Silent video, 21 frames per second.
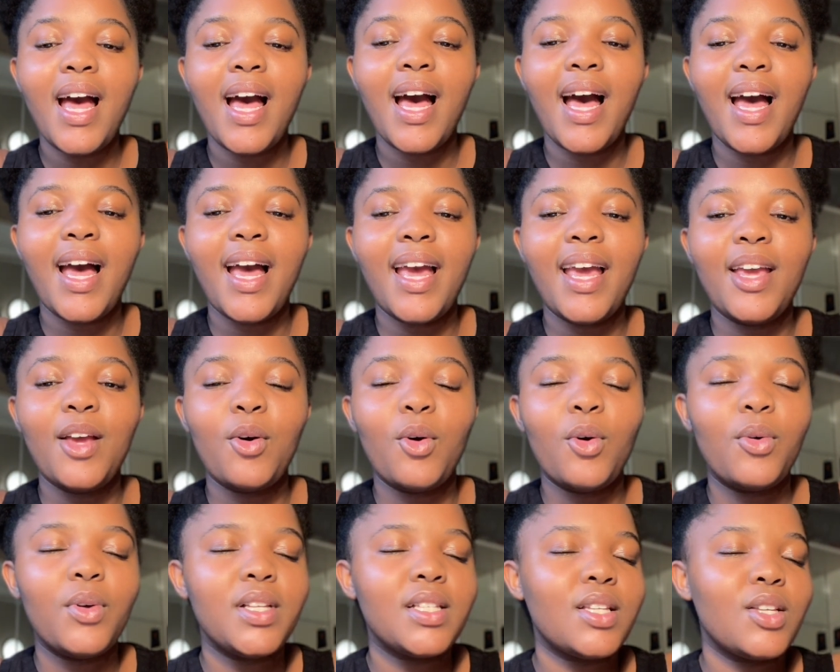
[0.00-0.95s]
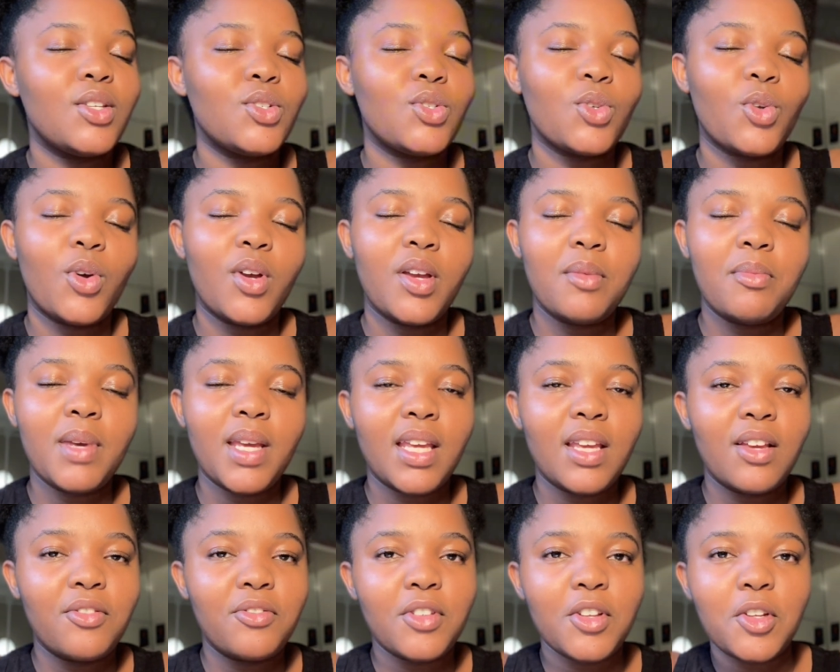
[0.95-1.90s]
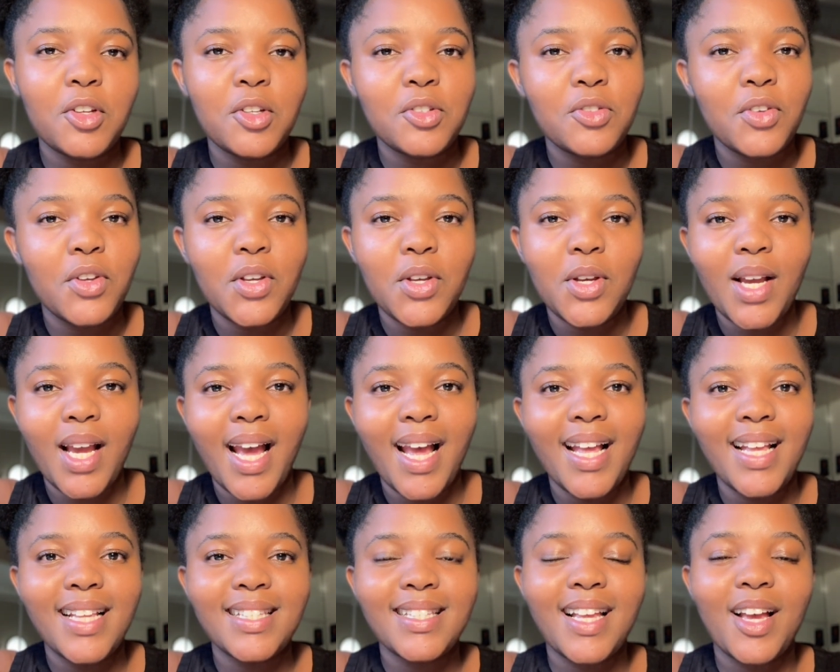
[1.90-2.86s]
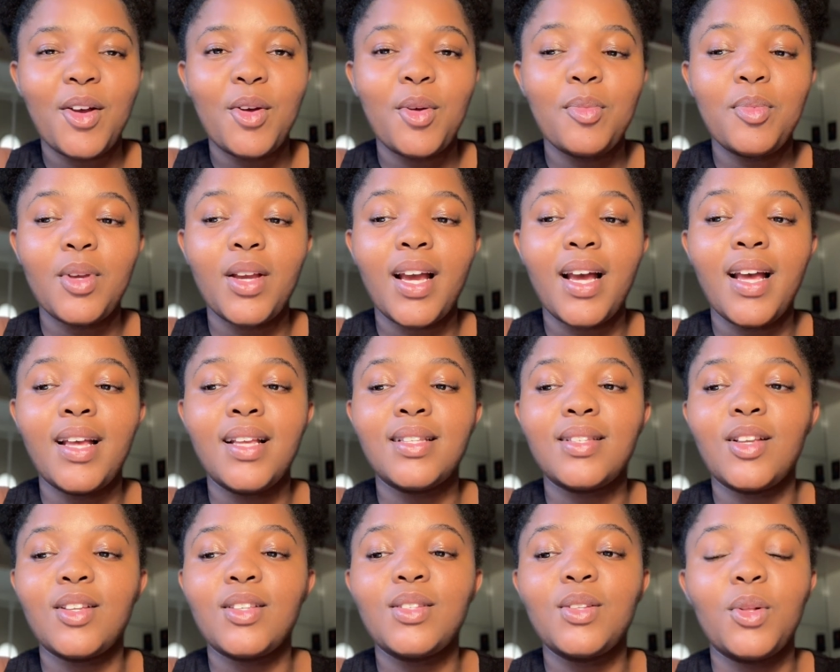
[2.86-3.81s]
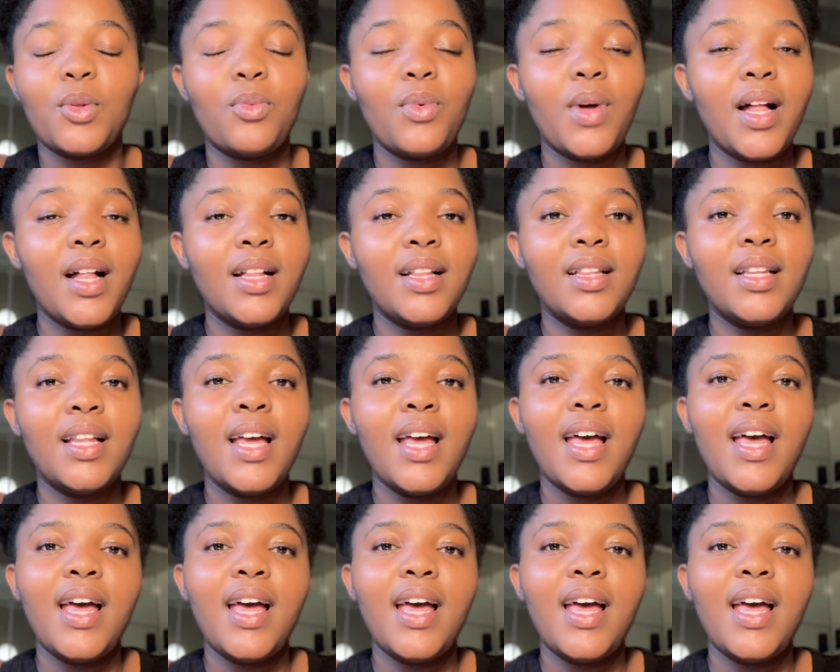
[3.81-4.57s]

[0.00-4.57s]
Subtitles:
I always enjoy making videos for you guys. I hope you guys are still well.